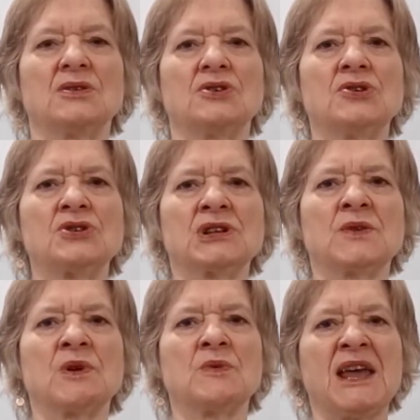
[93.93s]
Usually
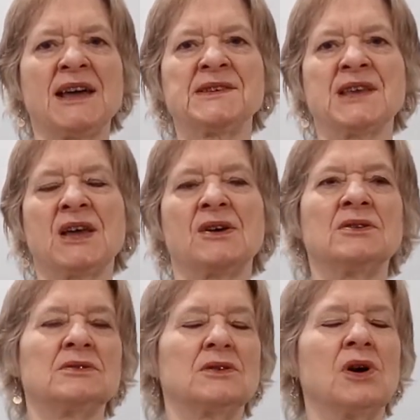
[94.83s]
when we exhale,
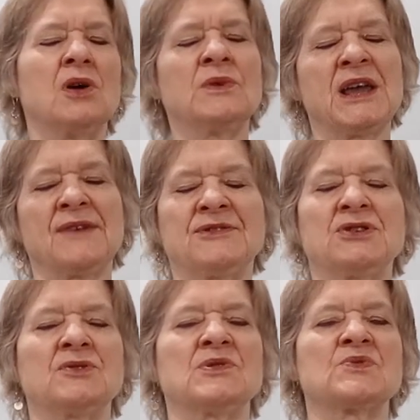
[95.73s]
all we have to
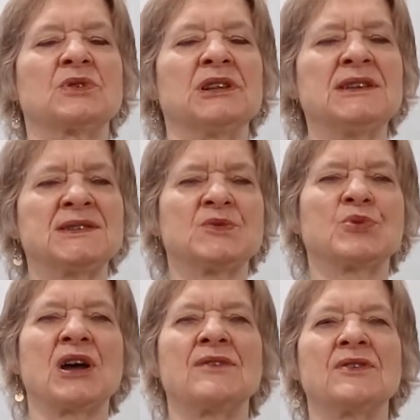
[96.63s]
do is release the
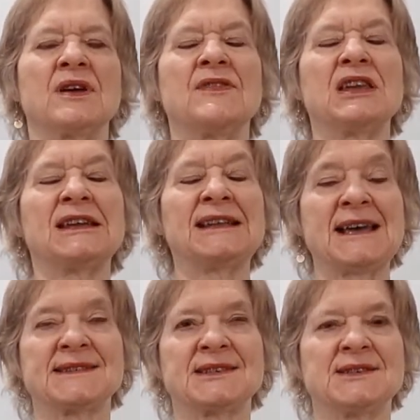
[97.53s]
breath, and the
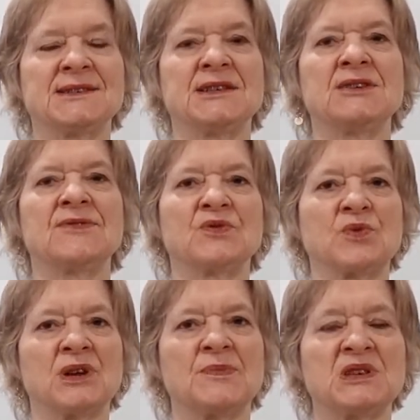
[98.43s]
elasticity of the
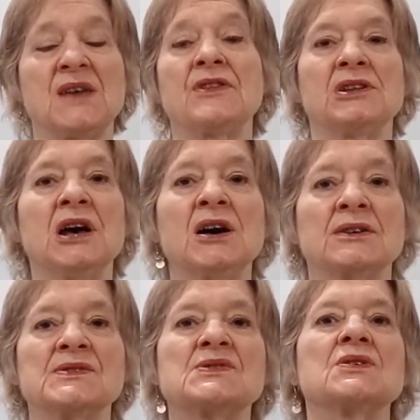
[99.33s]
ribs and the
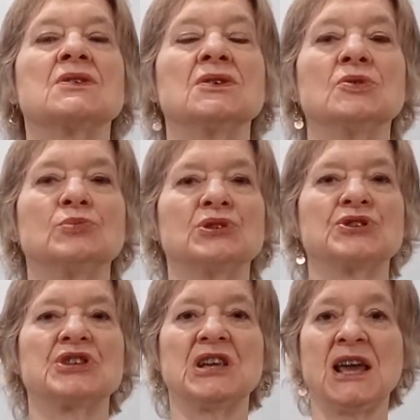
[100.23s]
lungs push
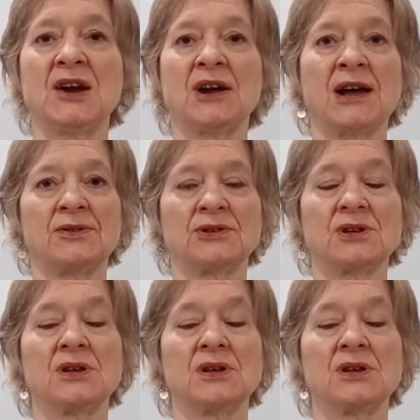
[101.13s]
the air out.